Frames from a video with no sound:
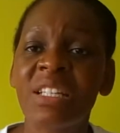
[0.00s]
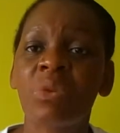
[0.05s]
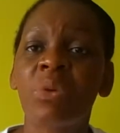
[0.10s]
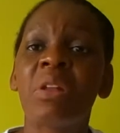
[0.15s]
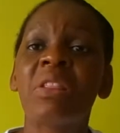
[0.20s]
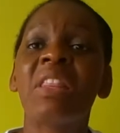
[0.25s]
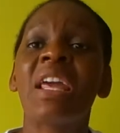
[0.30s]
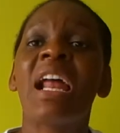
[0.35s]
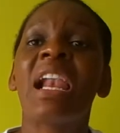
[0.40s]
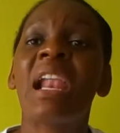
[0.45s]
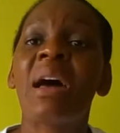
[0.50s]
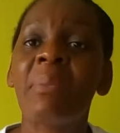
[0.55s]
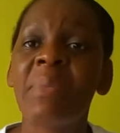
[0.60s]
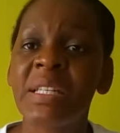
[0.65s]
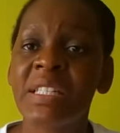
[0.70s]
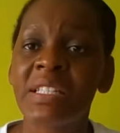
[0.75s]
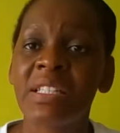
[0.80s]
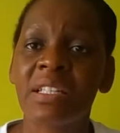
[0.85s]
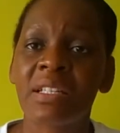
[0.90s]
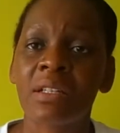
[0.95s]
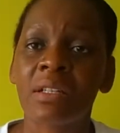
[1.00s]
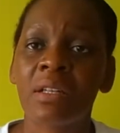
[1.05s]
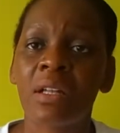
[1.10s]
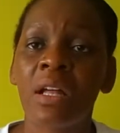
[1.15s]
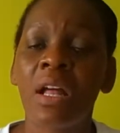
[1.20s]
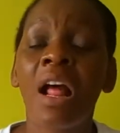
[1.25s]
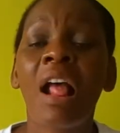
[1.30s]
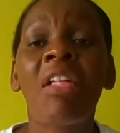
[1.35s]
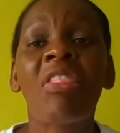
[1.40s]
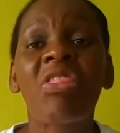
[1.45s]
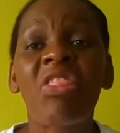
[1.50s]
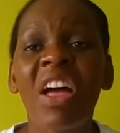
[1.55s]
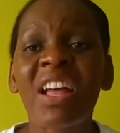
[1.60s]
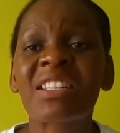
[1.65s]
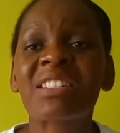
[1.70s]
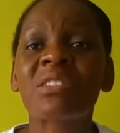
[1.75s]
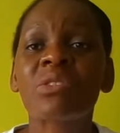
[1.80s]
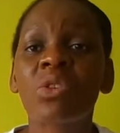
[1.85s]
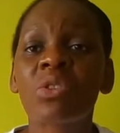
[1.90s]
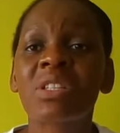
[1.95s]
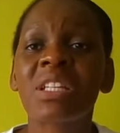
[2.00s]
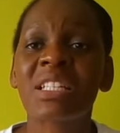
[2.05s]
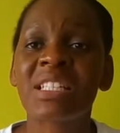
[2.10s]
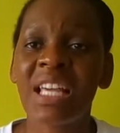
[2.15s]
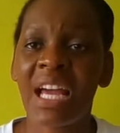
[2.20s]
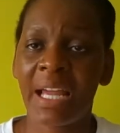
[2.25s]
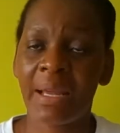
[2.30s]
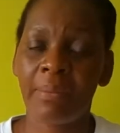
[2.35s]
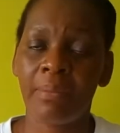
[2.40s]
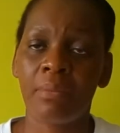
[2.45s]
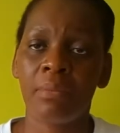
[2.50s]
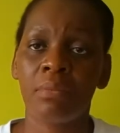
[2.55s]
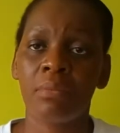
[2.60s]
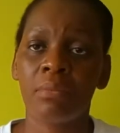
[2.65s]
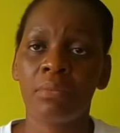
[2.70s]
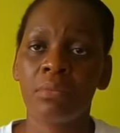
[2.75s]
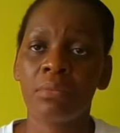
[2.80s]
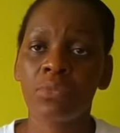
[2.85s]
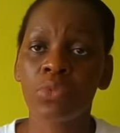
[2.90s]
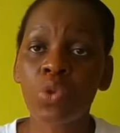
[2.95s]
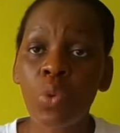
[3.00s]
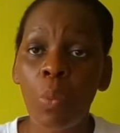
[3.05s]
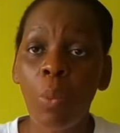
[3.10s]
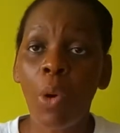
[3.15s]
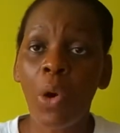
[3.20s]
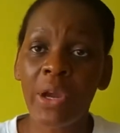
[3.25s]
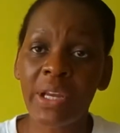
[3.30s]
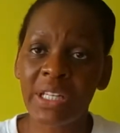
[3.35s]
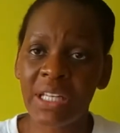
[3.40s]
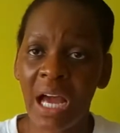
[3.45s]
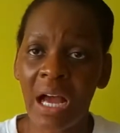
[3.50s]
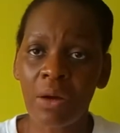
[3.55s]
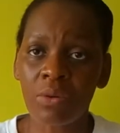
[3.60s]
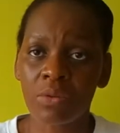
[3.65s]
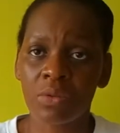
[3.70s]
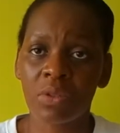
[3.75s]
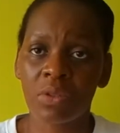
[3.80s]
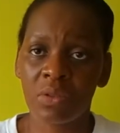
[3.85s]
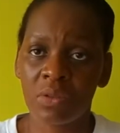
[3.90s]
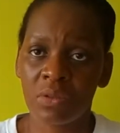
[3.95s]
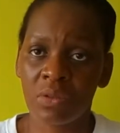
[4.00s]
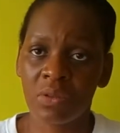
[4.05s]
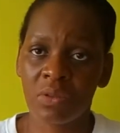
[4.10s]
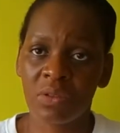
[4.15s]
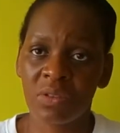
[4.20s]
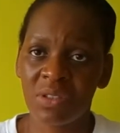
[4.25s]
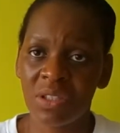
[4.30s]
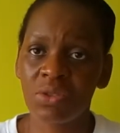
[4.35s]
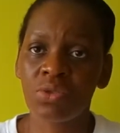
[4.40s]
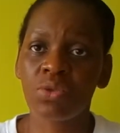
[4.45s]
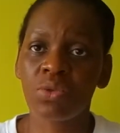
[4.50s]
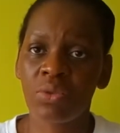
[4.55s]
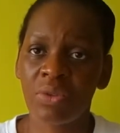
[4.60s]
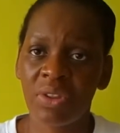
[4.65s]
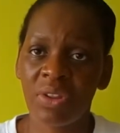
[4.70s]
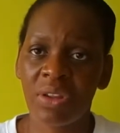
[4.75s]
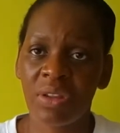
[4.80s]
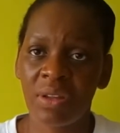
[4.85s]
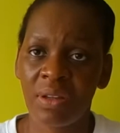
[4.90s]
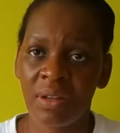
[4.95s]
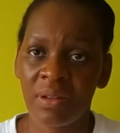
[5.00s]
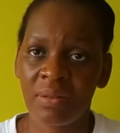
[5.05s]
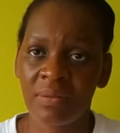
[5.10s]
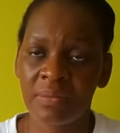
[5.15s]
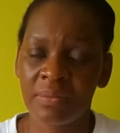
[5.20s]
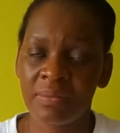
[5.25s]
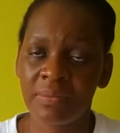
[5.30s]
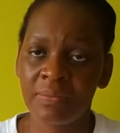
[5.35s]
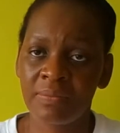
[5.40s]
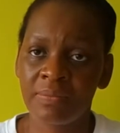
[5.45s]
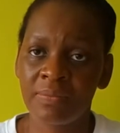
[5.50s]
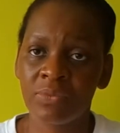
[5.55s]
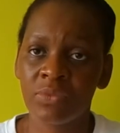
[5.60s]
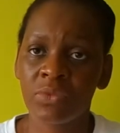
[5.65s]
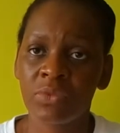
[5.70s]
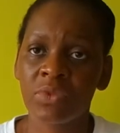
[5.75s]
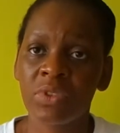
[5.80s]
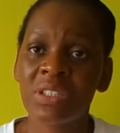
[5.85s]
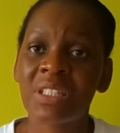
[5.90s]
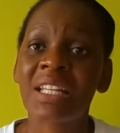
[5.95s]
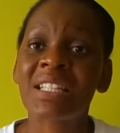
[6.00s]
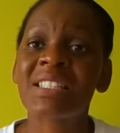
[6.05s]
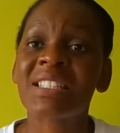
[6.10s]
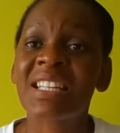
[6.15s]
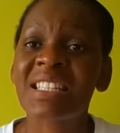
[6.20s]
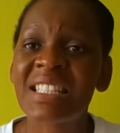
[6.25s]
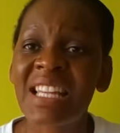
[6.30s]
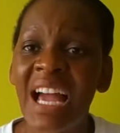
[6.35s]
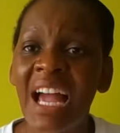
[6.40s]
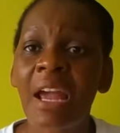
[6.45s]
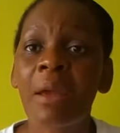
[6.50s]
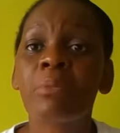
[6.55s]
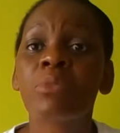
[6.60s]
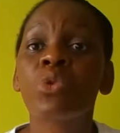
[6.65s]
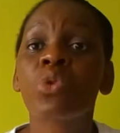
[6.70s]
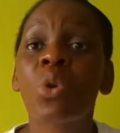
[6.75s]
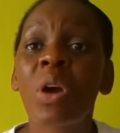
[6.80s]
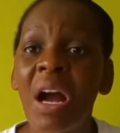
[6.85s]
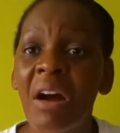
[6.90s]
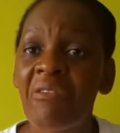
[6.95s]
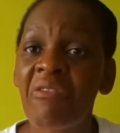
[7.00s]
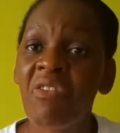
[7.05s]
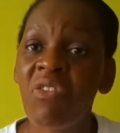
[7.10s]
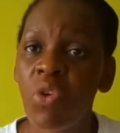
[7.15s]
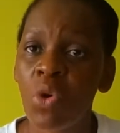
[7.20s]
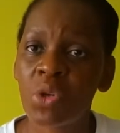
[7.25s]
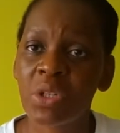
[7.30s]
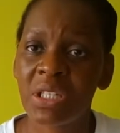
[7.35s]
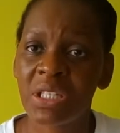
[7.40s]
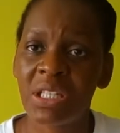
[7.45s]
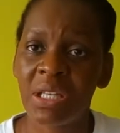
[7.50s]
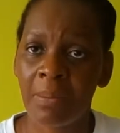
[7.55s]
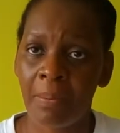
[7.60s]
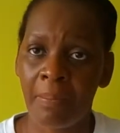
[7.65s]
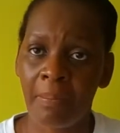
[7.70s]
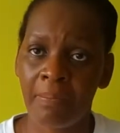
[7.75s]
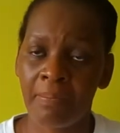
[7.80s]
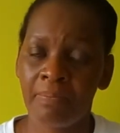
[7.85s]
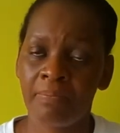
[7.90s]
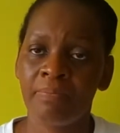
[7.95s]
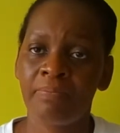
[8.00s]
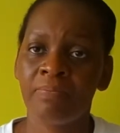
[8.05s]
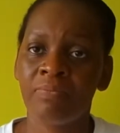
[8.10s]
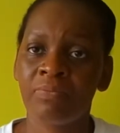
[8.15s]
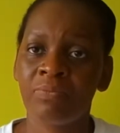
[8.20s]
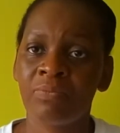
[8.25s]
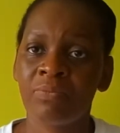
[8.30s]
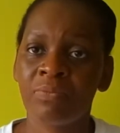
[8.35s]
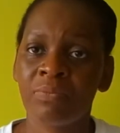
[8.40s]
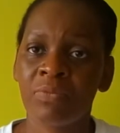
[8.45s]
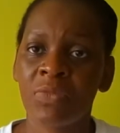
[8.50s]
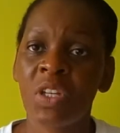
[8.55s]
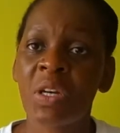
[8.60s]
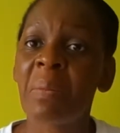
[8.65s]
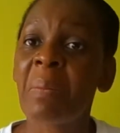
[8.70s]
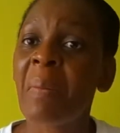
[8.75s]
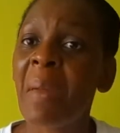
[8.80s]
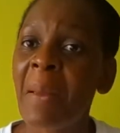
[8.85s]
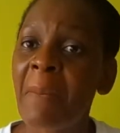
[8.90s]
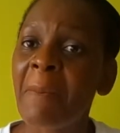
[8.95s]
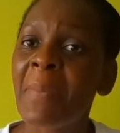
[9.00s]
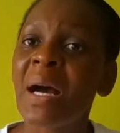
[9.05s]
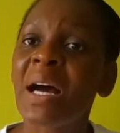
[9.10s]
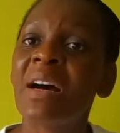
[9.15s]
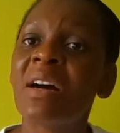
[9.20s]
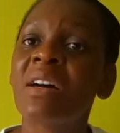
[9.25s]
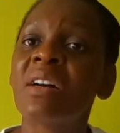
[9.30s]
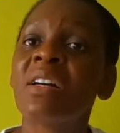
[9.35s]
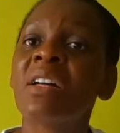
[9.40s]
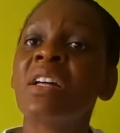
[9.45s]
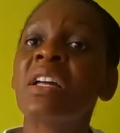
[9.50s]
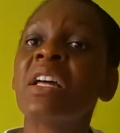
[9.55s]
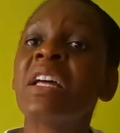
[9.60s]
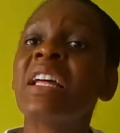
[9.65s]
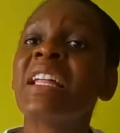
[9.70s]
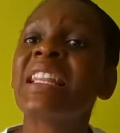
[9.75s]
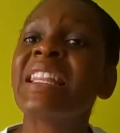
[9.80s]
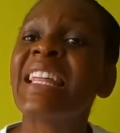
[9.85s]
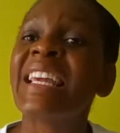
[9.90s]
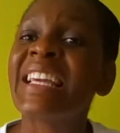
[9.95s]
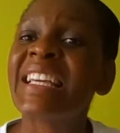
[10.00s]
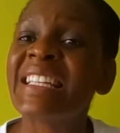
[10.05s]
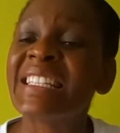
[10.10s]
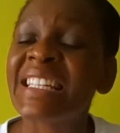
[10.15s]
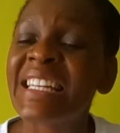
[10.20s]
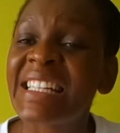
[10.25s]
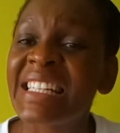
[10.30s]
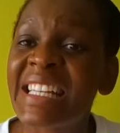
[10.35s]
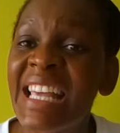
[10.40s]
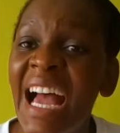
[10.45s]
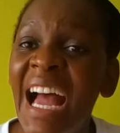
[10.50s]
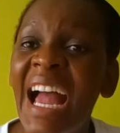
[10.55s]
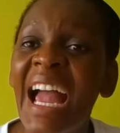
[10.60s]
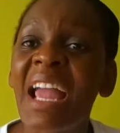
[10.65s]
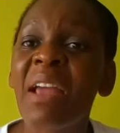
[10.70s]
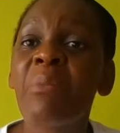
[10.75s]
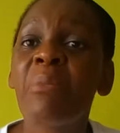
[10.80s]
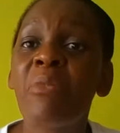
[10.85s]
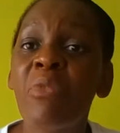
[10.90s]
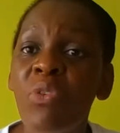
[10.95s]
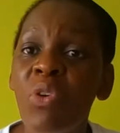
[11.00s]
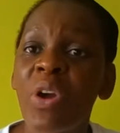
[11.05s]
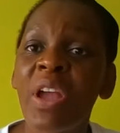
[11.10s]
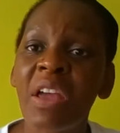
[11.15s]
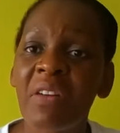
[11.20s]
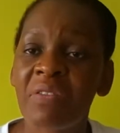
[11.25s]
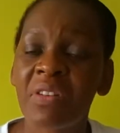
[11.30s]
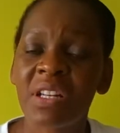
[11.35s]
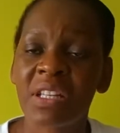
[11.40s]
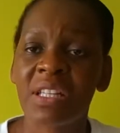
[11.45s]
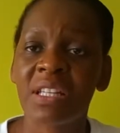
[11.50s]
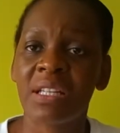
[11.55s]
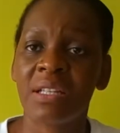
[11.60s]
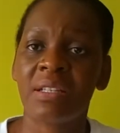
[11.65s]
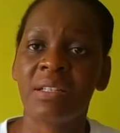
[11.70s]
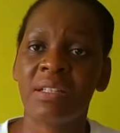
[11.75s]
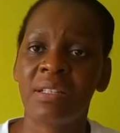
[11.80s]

when they're lamenting. That's not the time to point out the truth. That's the time to comfort them. Remember, there is a time for everything.